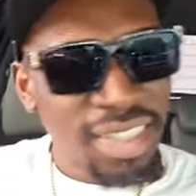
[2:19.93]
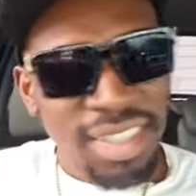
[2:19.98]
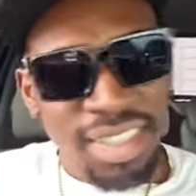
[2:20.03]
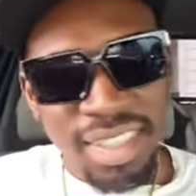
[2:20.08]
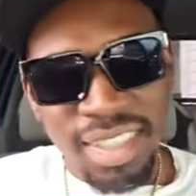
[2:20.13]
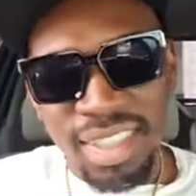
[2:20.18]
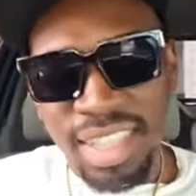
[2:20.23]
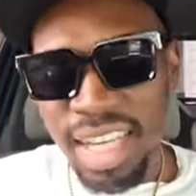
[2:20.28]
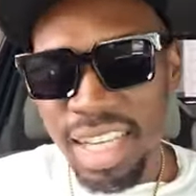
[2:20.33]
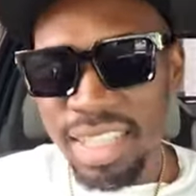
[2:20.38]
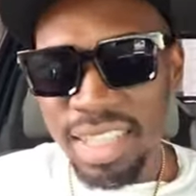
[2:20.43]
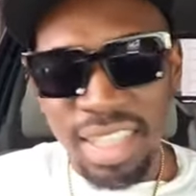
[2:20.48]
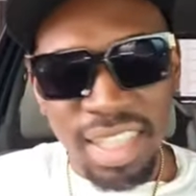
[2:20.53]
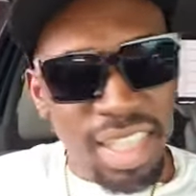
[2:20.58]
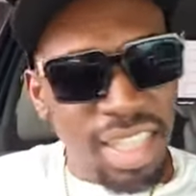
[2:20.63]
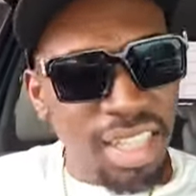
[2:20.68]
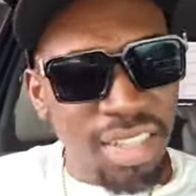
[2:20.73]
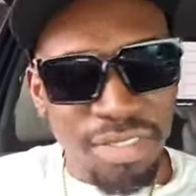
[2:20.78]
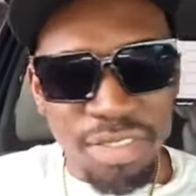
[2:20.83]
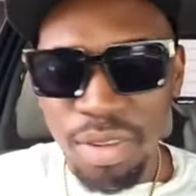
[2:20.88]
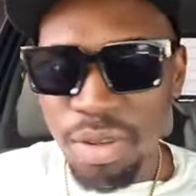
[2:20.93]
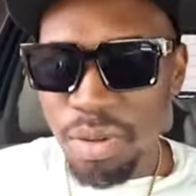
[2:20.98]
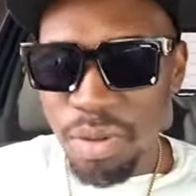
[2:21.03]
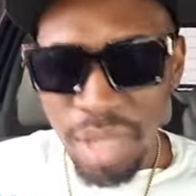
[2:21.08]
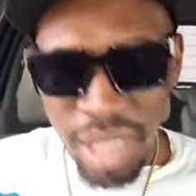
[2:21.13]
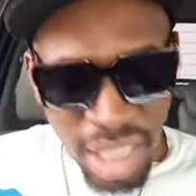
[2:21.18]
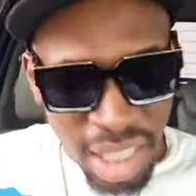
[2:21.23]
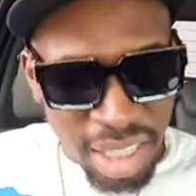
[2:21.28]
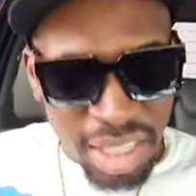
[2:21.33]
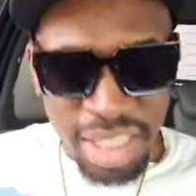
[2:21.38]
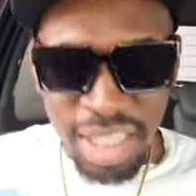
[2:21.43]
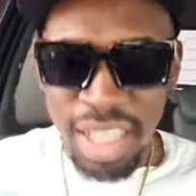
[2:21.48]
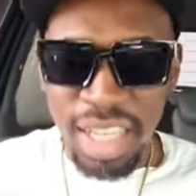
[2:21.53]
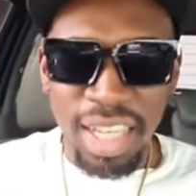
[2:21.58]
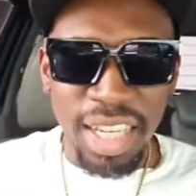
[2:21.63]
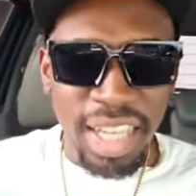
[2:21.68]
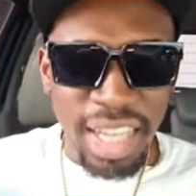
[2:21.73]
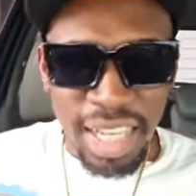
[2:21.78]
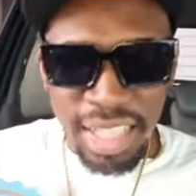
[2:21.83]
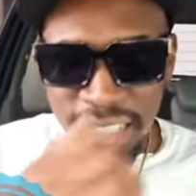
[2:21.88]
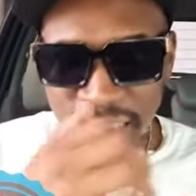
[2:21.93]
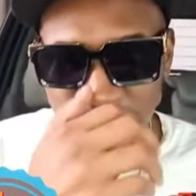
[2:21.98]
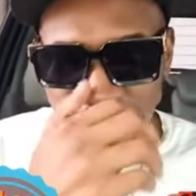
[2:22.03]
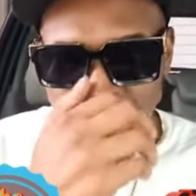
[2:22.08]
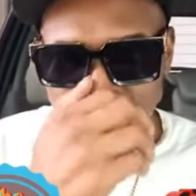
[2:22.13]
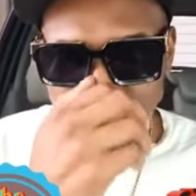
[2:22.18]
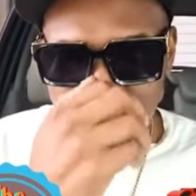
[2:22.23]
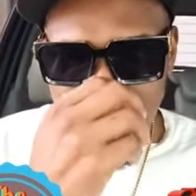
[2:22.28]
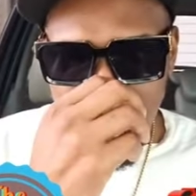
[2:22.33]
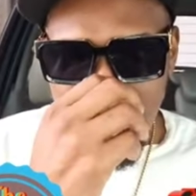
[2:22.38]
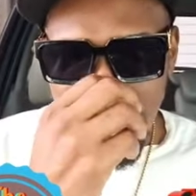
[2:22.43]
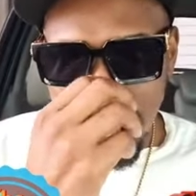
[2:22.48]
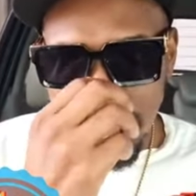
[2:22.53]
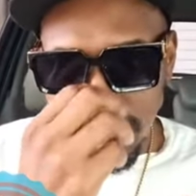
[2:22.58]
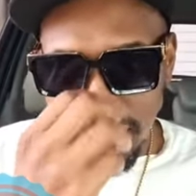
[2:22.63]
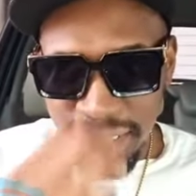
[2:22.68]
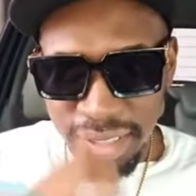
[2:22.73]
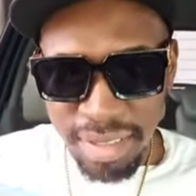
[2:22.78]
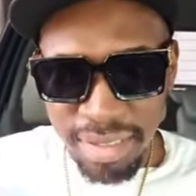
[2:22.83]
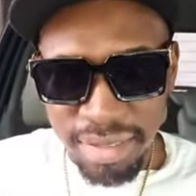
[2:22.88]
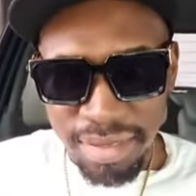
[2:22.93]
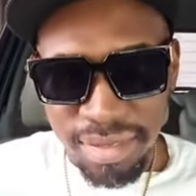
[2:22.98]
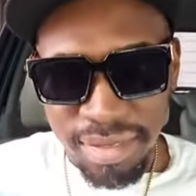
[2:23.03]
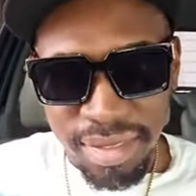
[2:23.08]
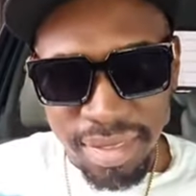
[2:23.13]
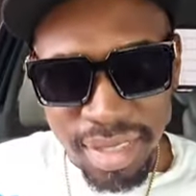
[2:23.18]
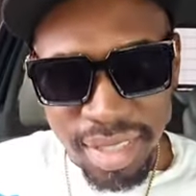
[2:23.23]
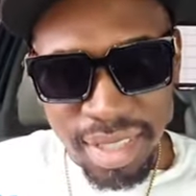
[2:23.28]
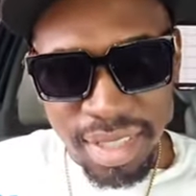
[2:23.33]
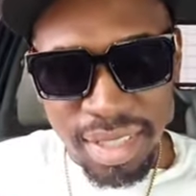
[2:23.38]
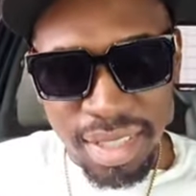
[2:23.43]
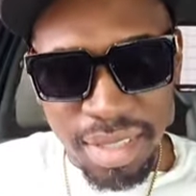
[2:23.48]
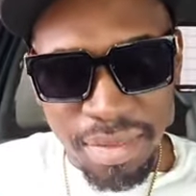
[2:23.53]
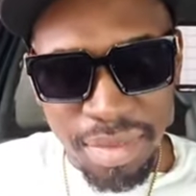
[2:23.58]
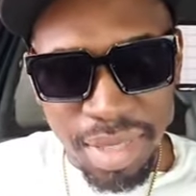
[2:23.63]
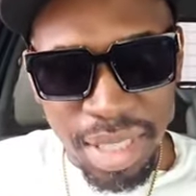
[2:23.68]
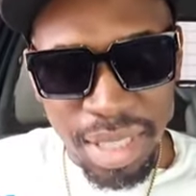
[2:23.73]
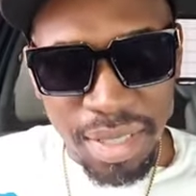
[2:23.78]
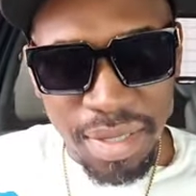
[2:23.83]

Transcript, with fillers: Not even wheelchair can stop a dog. You see me?